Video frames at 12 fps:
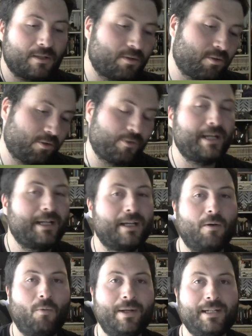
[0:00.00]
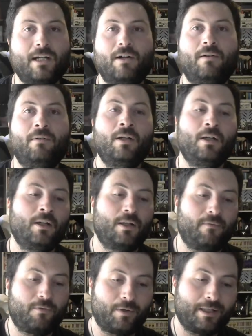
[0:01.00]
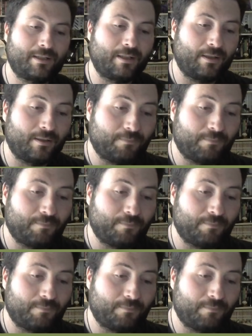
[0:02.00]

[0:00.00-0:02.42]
creating a window for it to